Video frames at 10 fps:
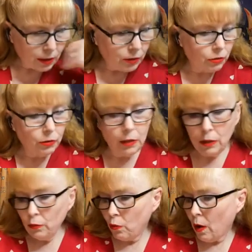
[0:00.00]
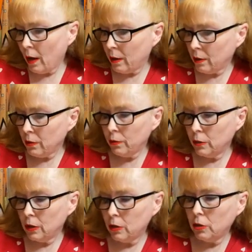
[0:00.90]
you'll need wire,
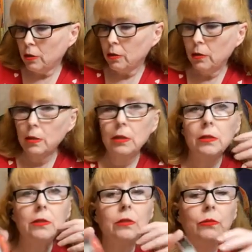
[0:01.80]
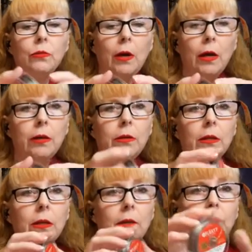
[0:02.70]
which this is the wire that I'm